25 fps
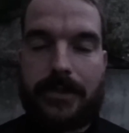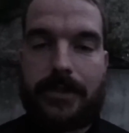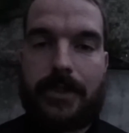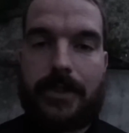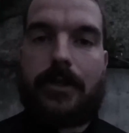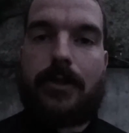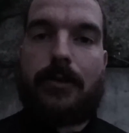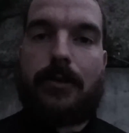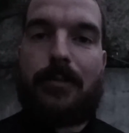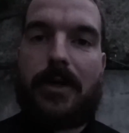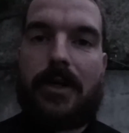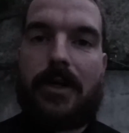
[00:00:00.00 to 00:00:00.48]

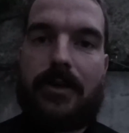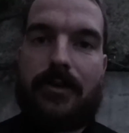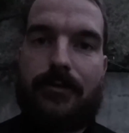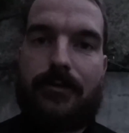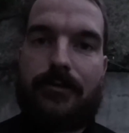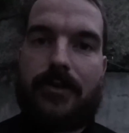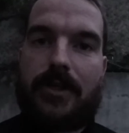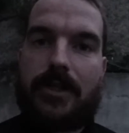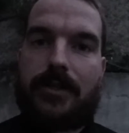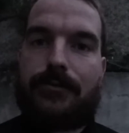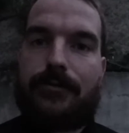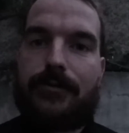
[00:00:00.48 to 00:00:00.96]
remember to get your
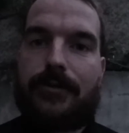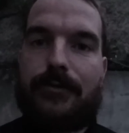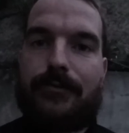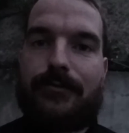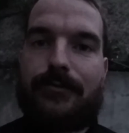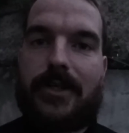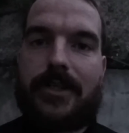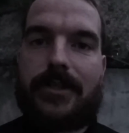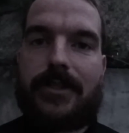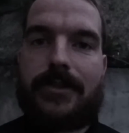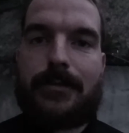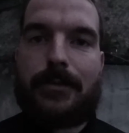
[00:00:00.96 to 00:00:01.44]
pound of fresh
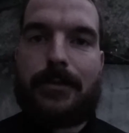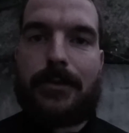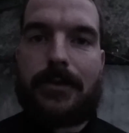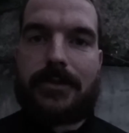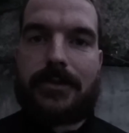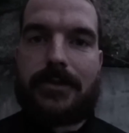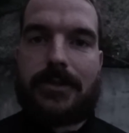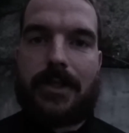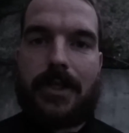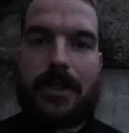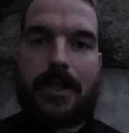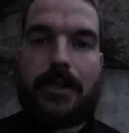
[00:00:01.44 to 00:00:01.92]
fruit and
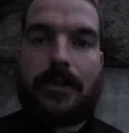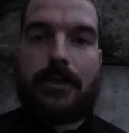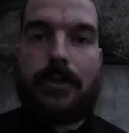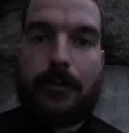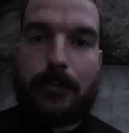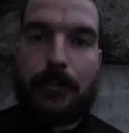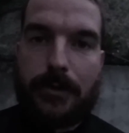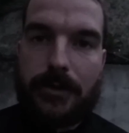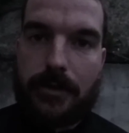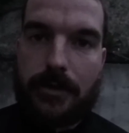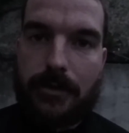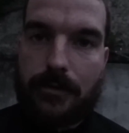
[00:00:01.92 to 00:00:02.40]
vegetables today
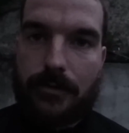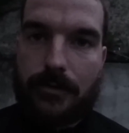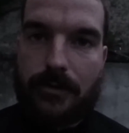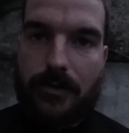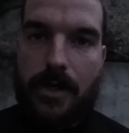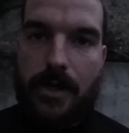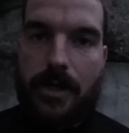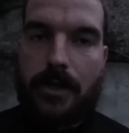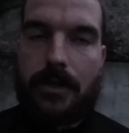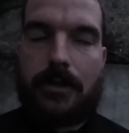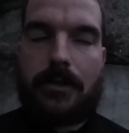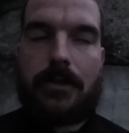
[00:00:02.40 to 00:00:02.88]
and you'll be
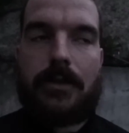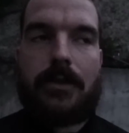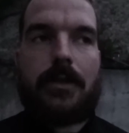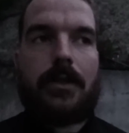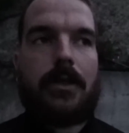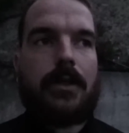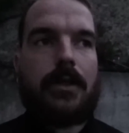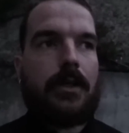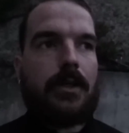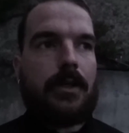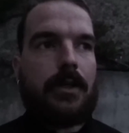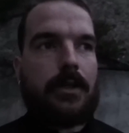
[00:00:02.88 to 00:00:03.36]
doing great.
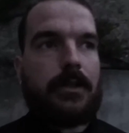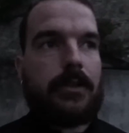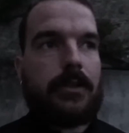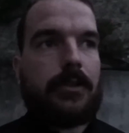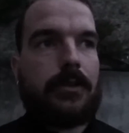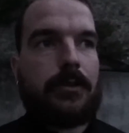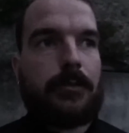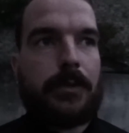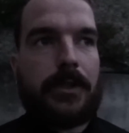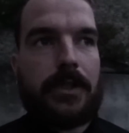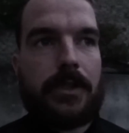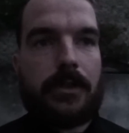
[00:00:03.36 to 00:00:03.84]

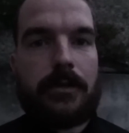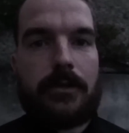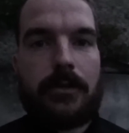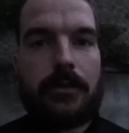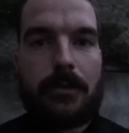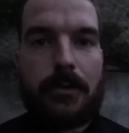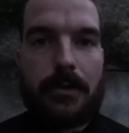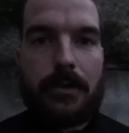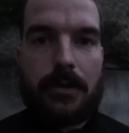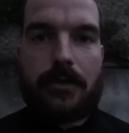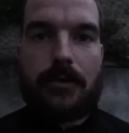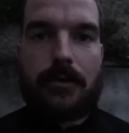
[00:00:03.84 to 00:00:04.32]
You'll be
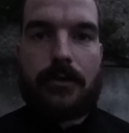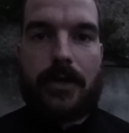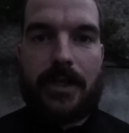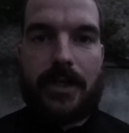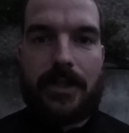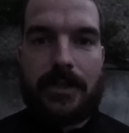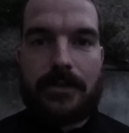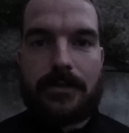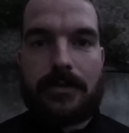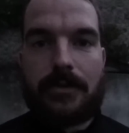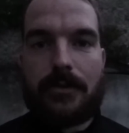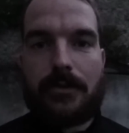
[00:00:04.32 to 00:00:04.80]
doing
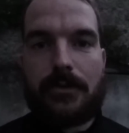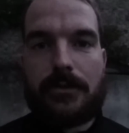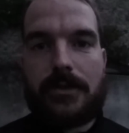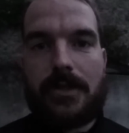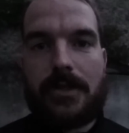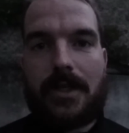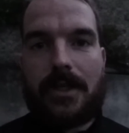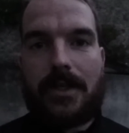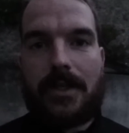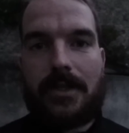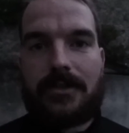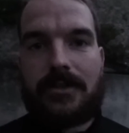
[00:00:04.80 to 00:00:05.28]
great.
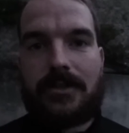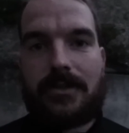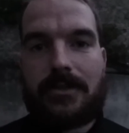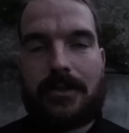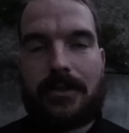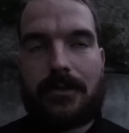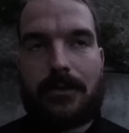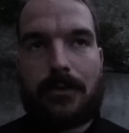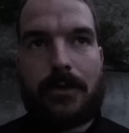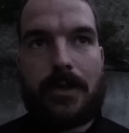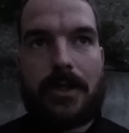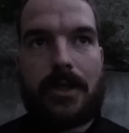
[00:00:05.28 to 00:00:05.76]
So today
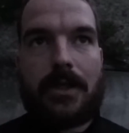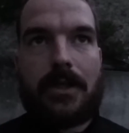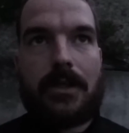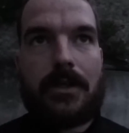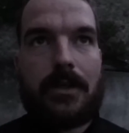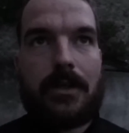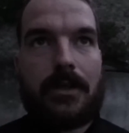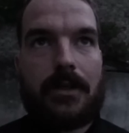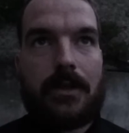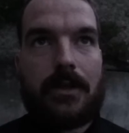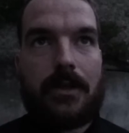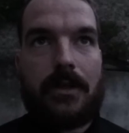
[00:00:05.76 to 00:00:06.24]
is just a
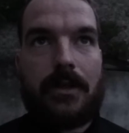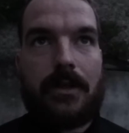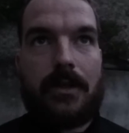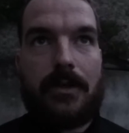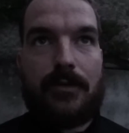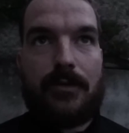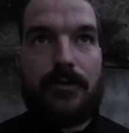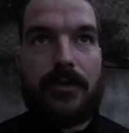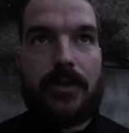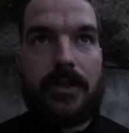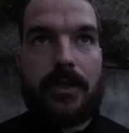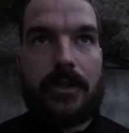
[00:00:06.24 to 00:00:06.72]
quick
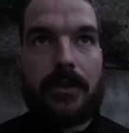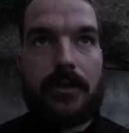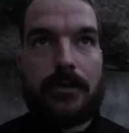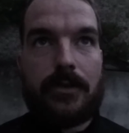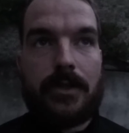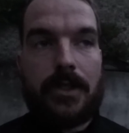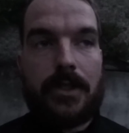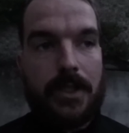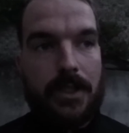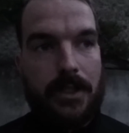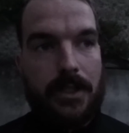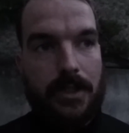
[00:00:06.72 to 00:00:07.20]
uh,
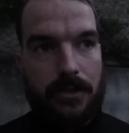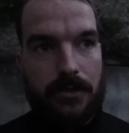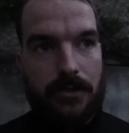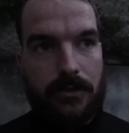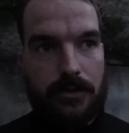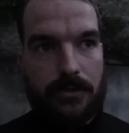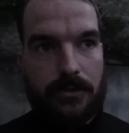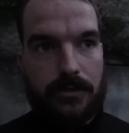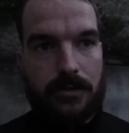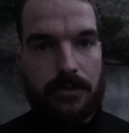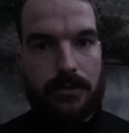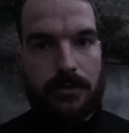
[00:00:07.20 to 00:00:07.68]
video
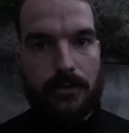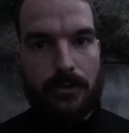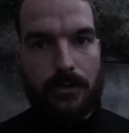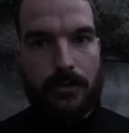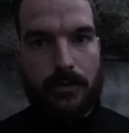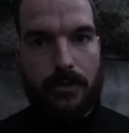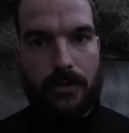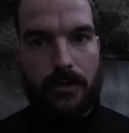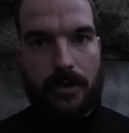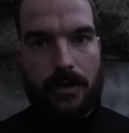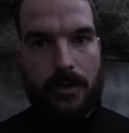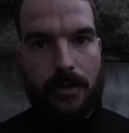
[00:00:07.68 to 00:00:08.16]
just to
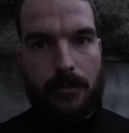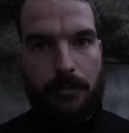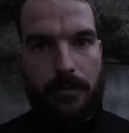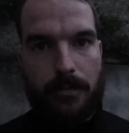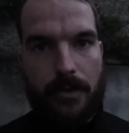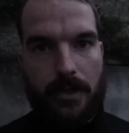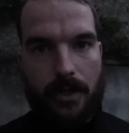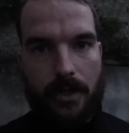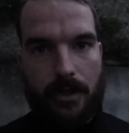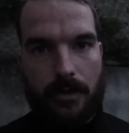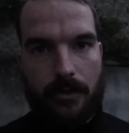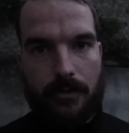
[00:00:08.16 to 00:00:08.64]
talk
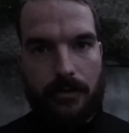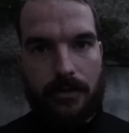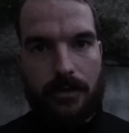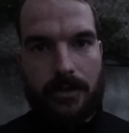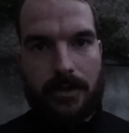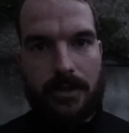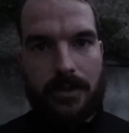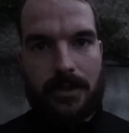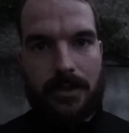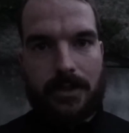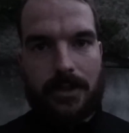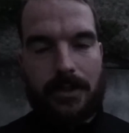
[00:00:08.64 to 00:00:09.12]

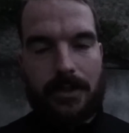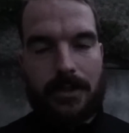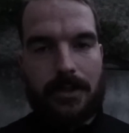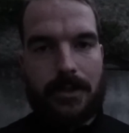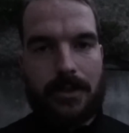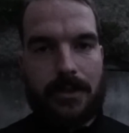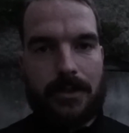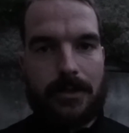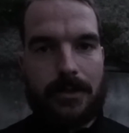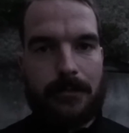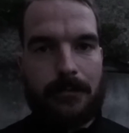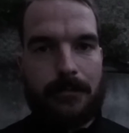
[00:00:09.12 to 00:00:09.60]
about
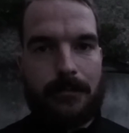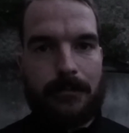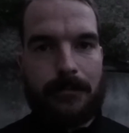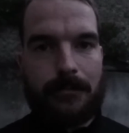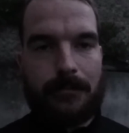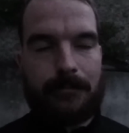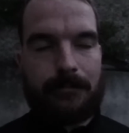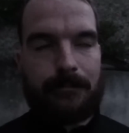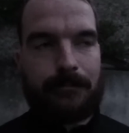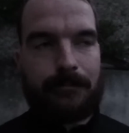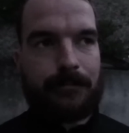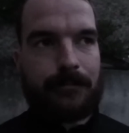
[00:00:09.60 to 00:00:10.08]

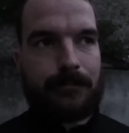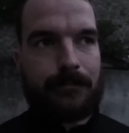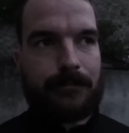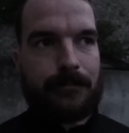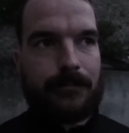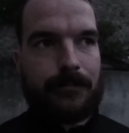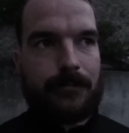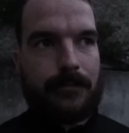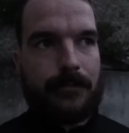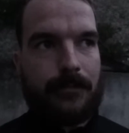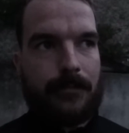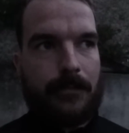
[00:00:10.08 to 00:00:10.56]
um,
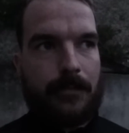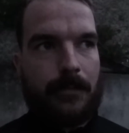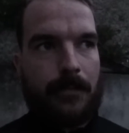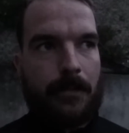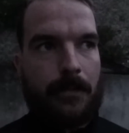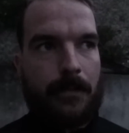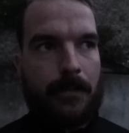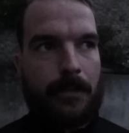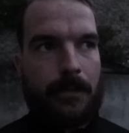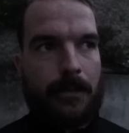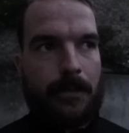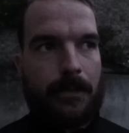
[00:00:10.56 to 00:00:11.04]

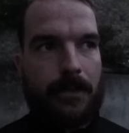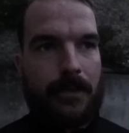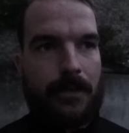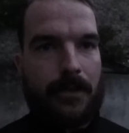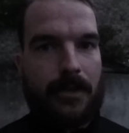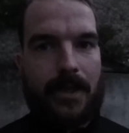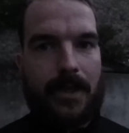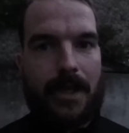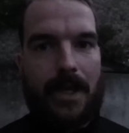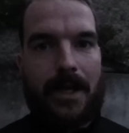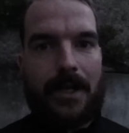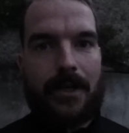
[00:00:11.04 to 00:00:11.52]

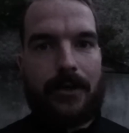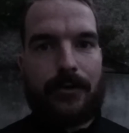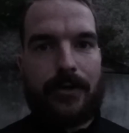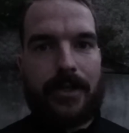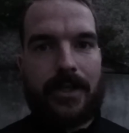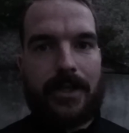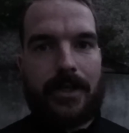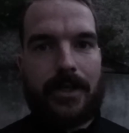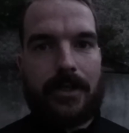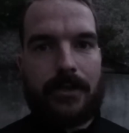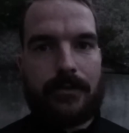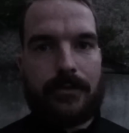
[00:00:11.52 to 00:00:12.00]

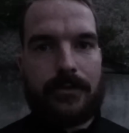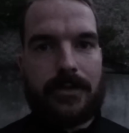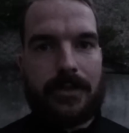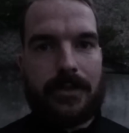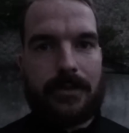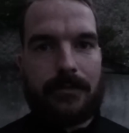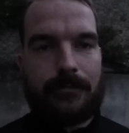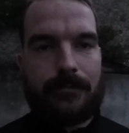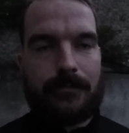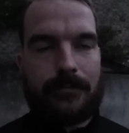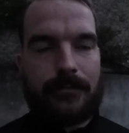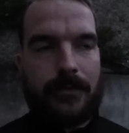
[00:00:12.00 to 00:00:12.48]
calorie
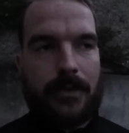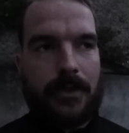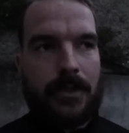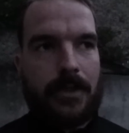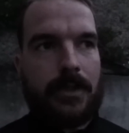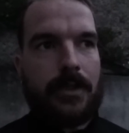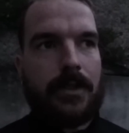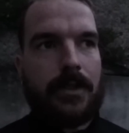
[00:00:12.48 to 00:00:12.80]
counting.